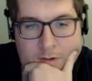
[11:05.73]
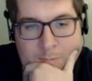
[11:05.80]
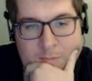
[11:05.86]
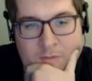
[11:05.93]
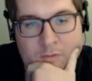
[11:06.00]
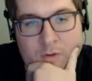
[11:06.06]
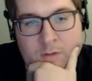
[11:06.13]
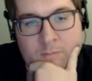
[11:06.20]

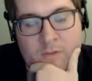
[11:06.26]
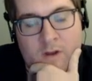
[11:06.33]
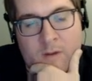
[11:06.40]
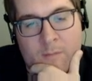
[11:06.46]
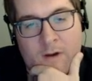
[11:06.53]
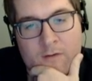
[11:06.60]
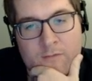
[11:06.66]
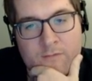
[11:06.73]
They've only done
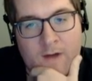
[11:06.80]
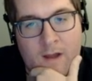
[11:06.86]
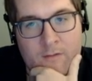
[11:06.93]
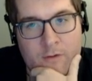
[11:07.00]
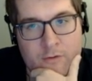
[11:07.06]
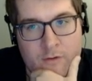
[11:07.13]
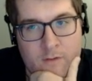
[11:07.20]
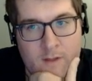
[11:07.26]
about
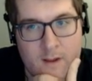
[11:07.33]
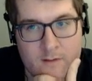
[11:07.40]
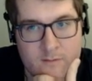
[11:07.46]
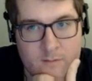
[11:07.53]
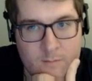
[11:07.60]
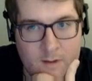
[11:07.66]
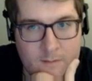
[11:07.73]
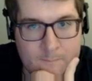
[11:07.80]
500 things
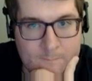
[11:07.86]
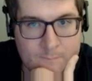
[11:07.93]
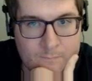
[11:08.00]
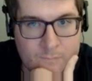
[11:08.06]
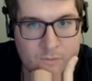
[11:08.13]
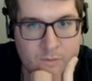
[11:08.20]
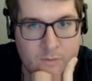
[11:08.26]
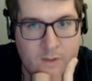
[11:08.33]
to me.
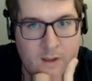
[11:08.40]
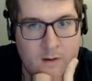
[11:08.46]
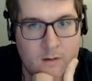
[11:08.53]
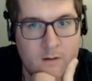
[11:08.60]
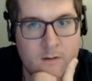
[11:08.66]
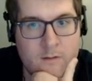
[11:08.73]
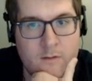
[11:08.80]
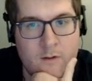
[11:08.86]
So
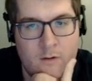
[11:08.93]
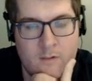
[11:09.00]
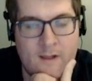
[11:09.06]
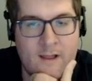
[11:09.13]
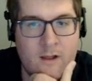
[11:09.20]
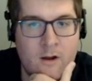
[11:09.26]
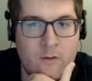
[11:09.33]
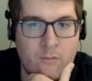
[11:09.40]
they're
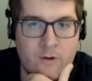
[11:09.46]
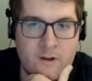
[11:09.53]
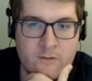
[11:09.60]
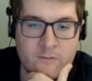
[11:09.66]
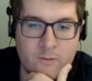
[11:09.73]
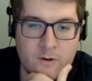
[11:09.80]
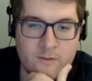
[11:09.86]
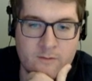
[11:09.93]
light on
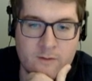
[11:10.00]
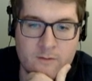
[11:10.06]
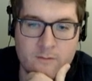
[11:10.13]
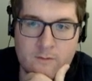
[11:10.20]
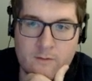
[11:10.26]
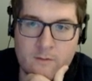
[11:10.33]
resources.